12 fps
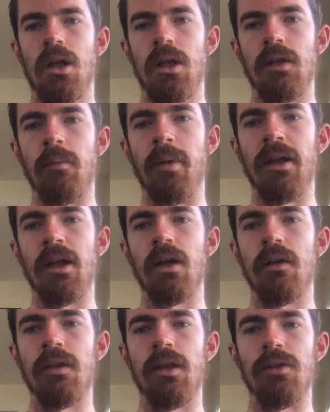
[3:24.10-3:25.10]
Depending
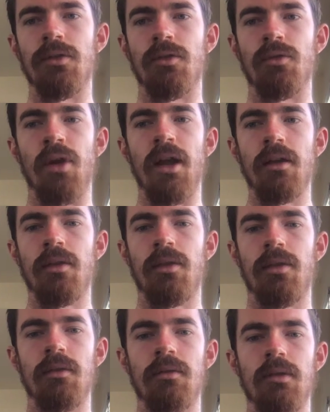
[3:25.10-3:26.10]
on the
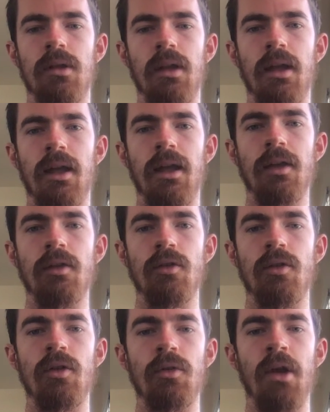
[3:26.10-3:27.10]
strength and
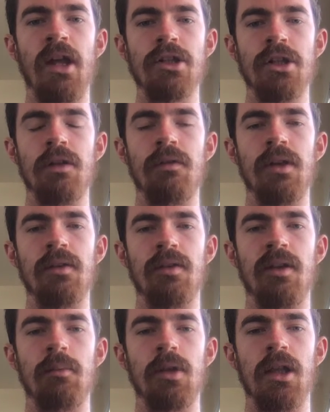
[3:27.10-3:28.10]
duration of a
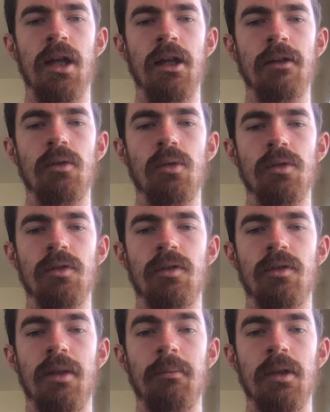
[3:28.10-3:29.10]
stimuli or
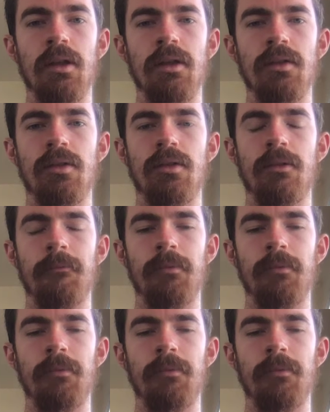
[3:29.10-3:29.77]
stimulus,